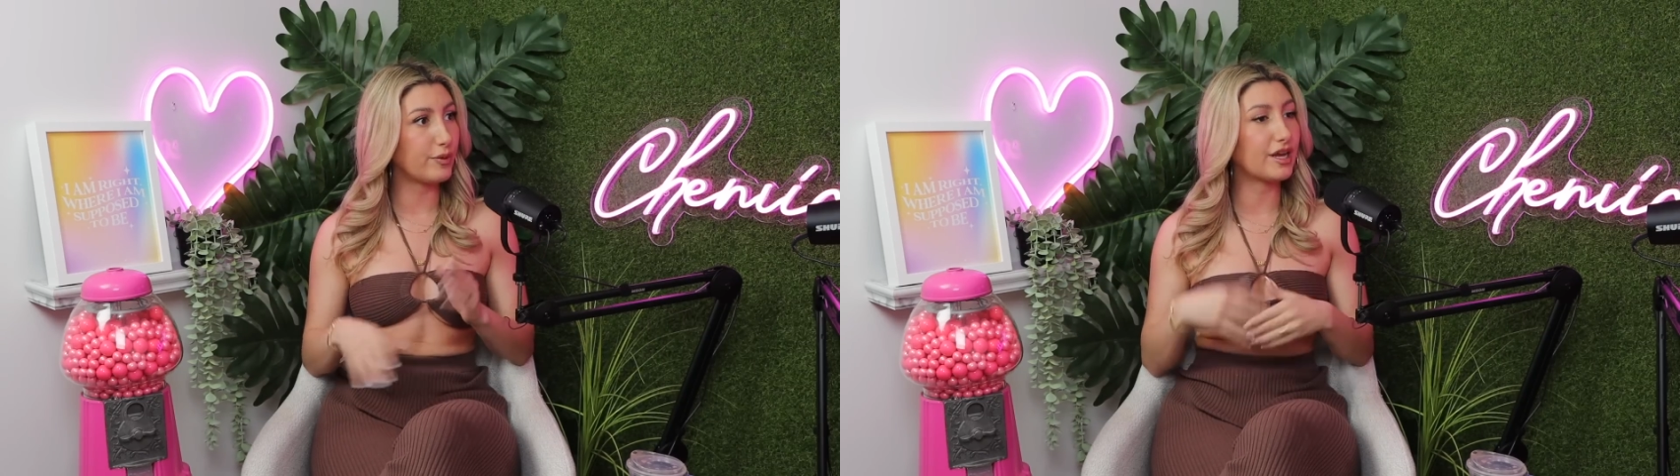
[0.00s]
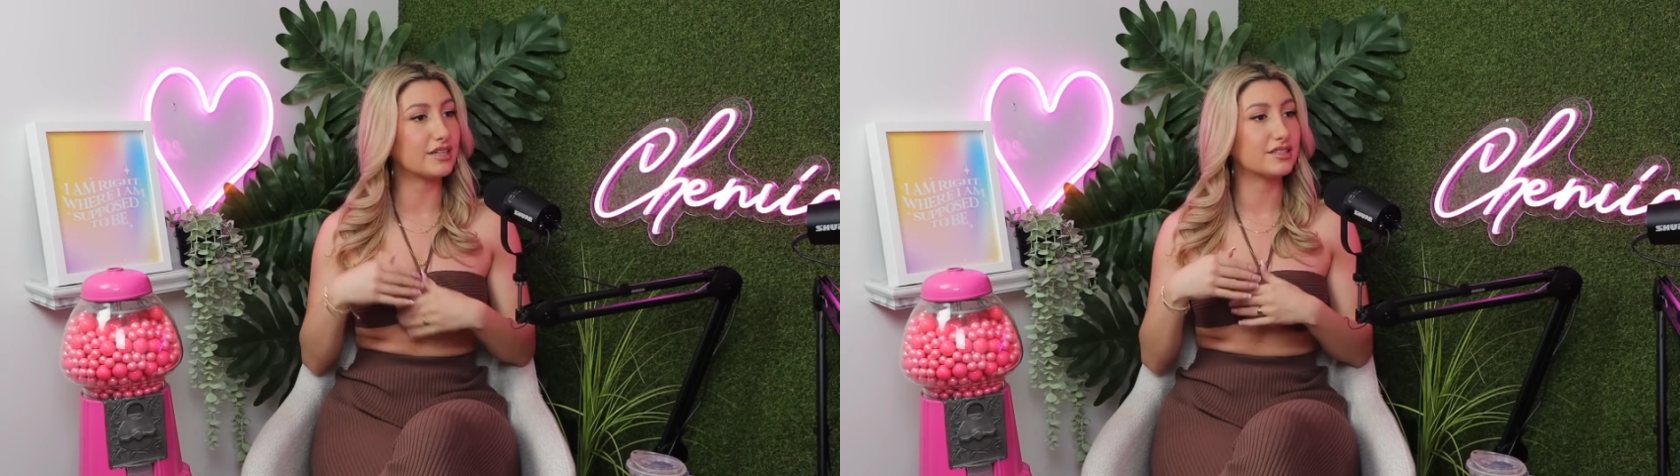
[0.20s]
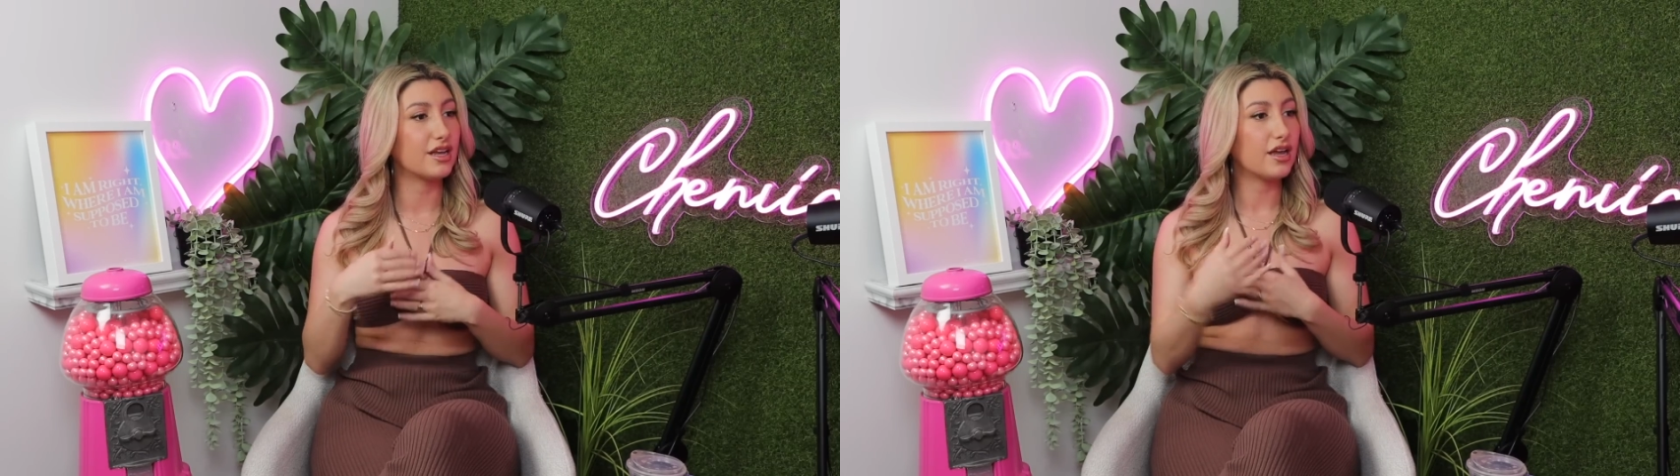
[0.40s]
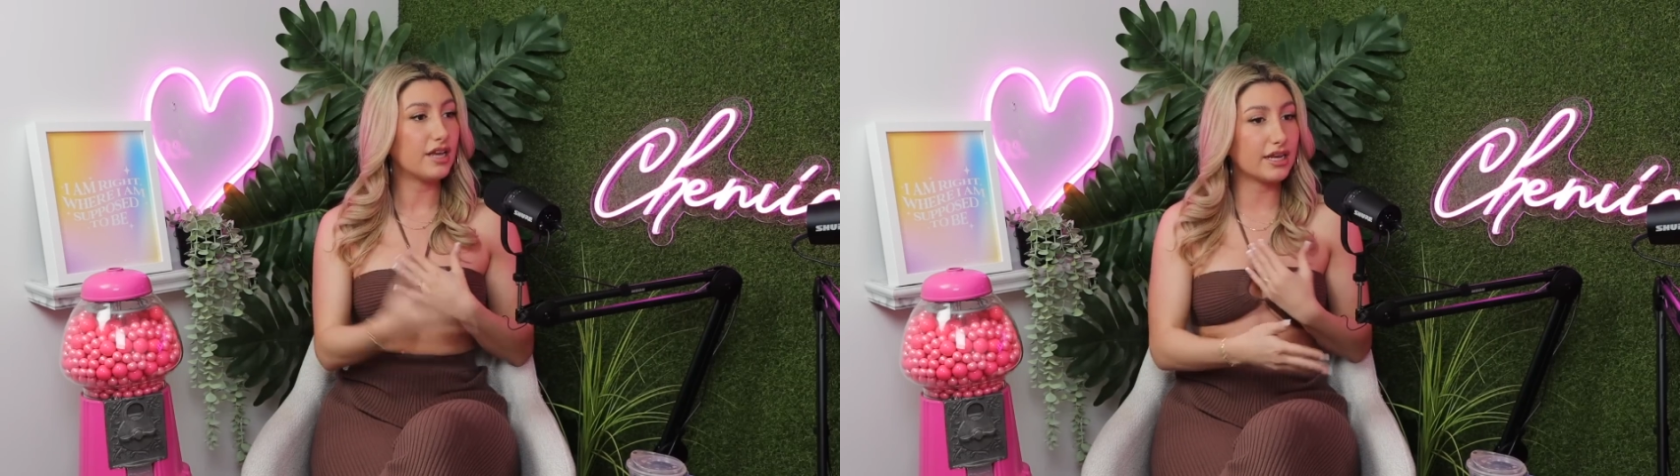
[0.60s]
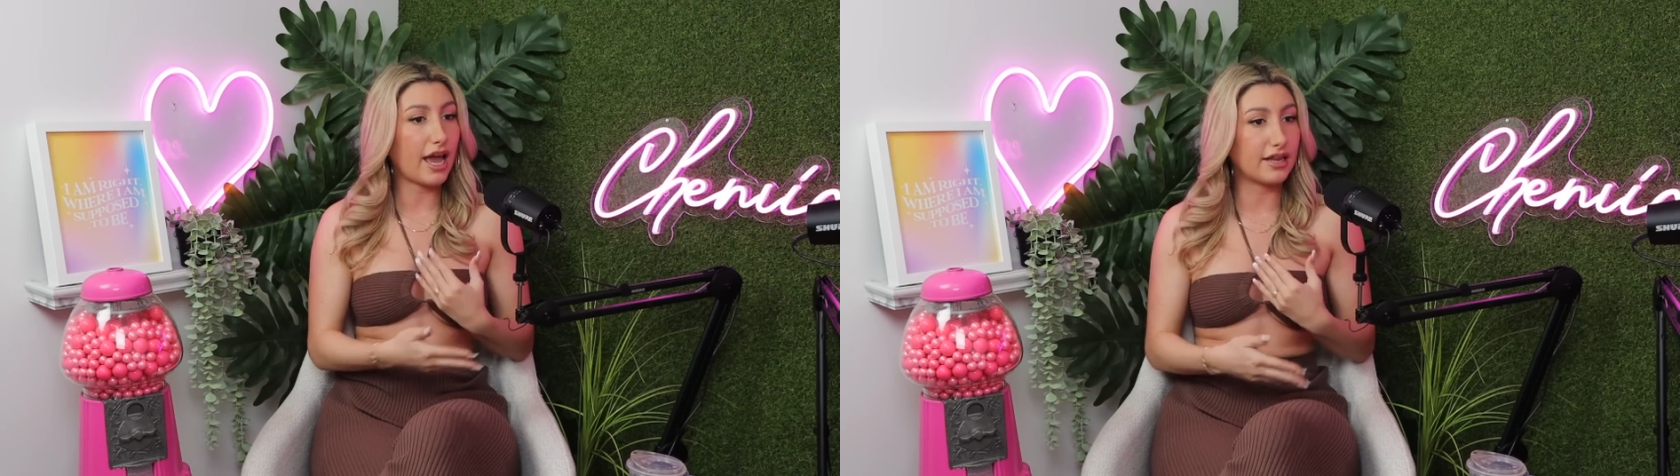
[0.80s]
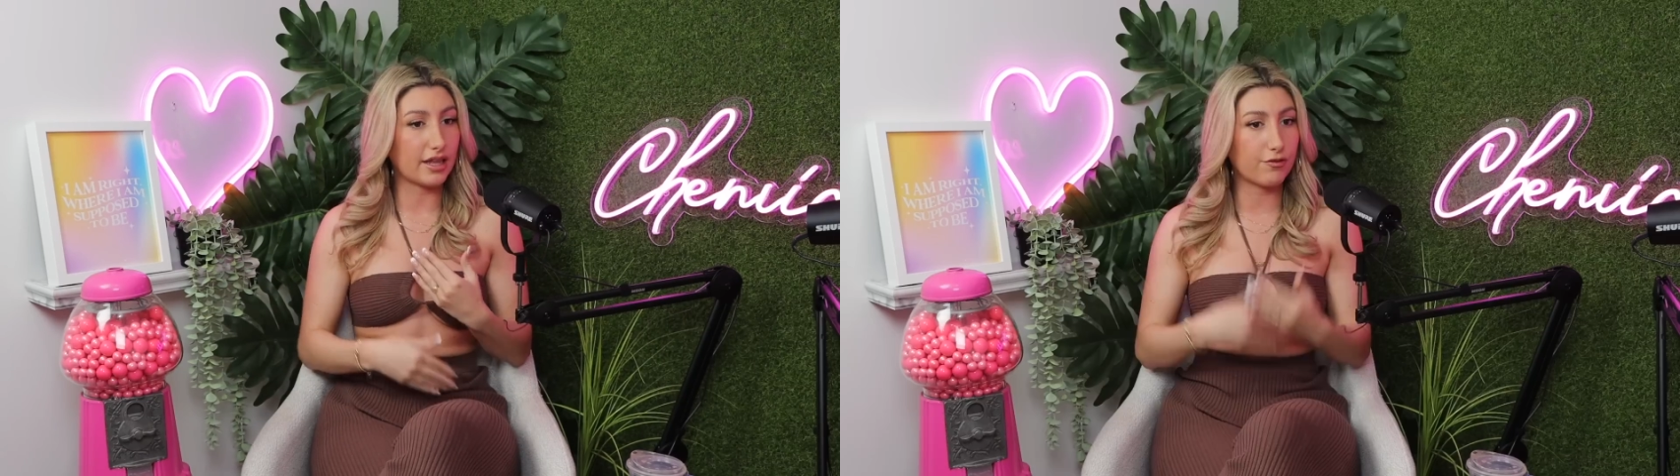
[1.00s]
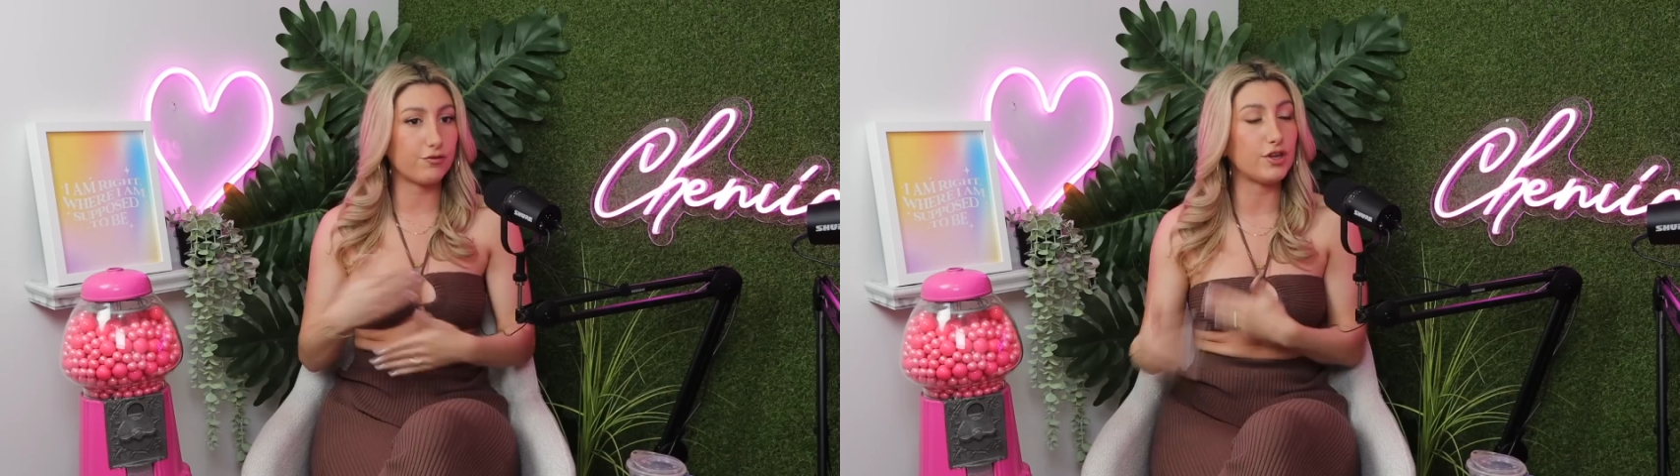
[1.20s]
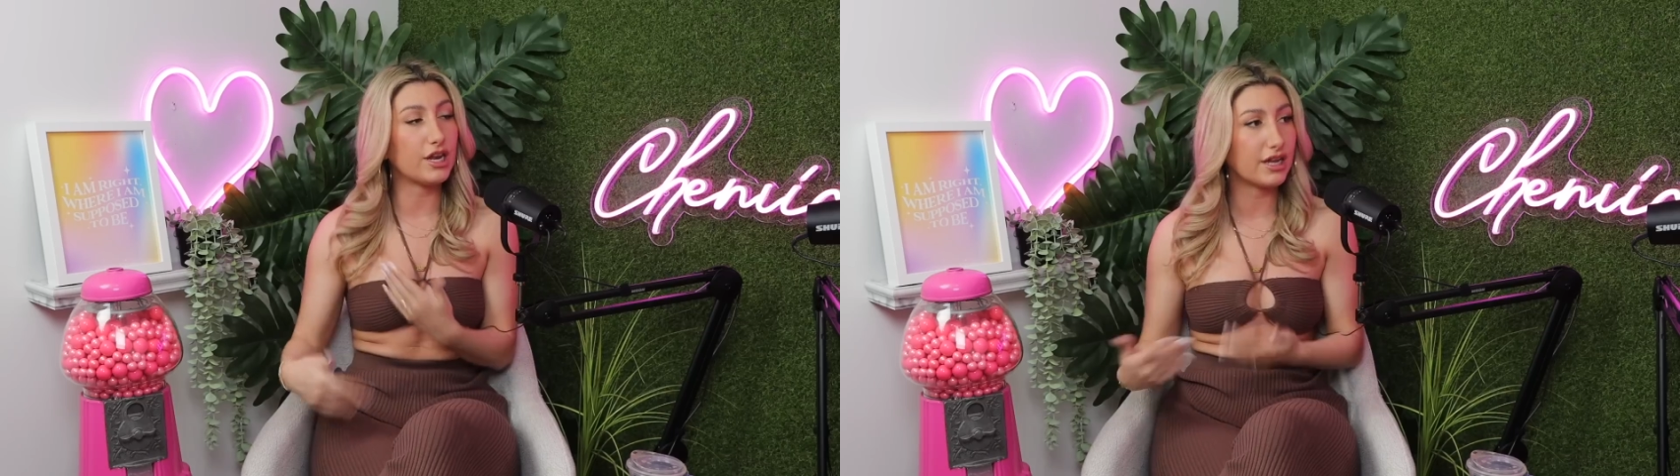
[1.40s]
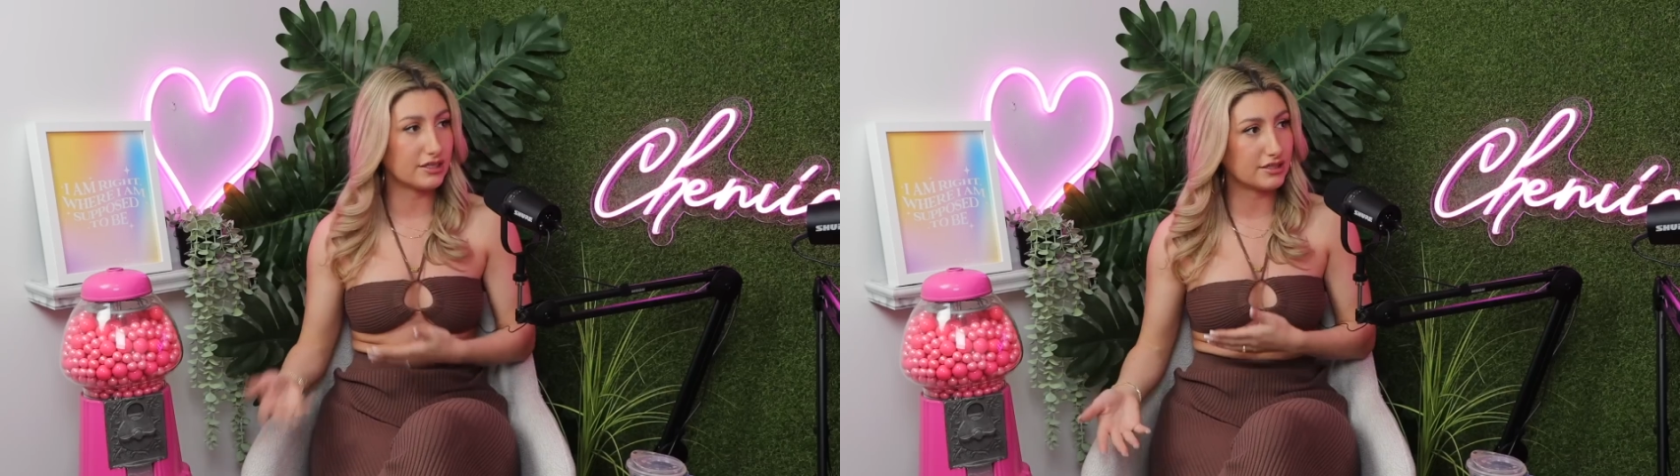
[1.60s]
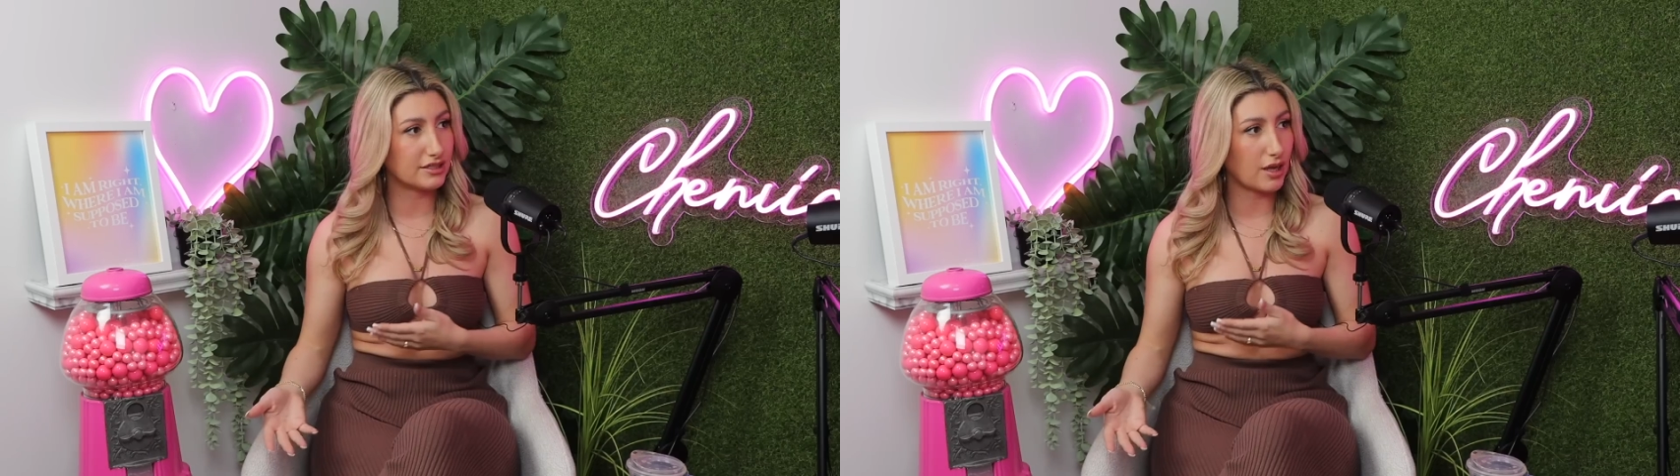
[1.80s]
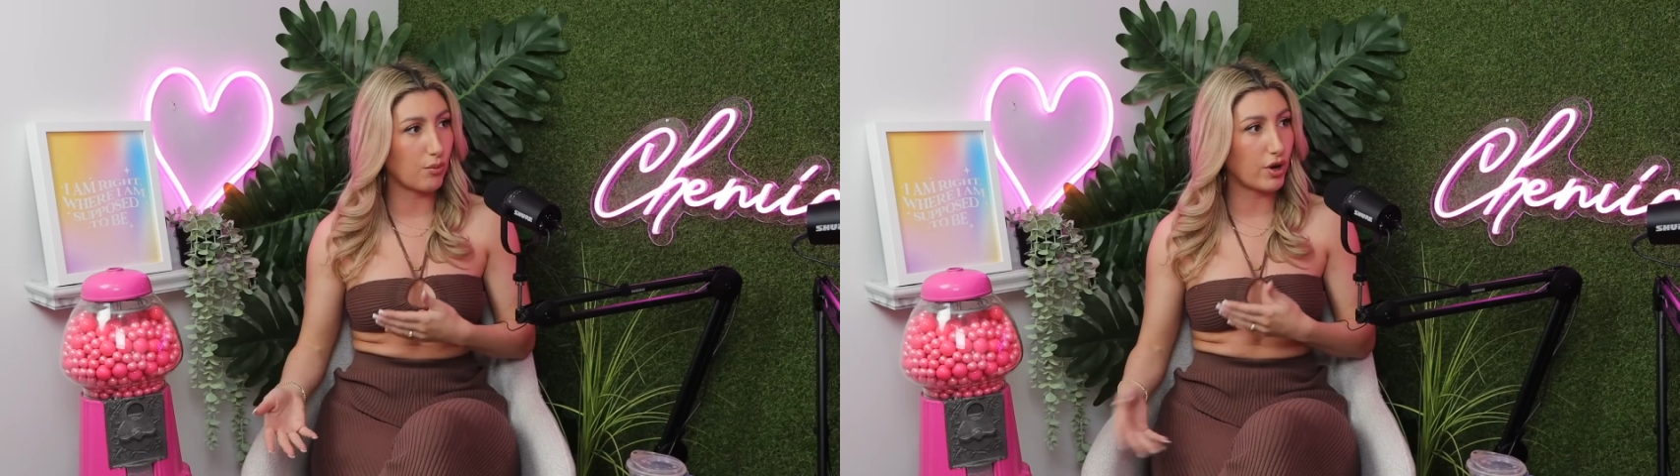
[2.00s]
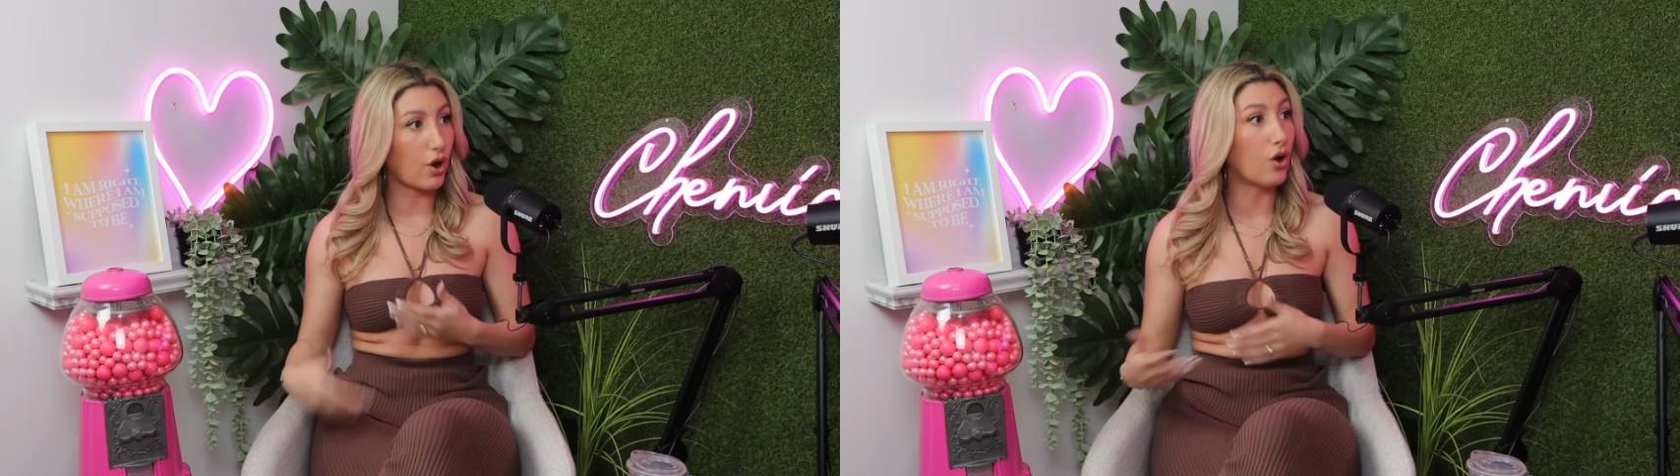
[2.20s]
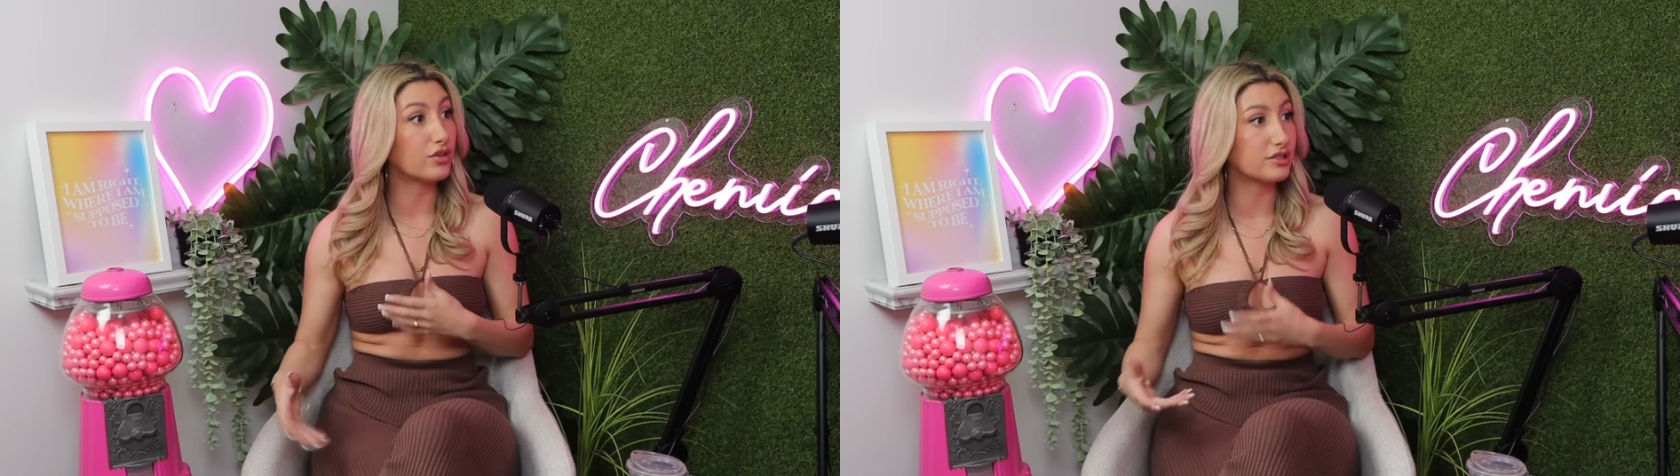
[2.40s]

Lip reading: Because again, like feeding into someone all the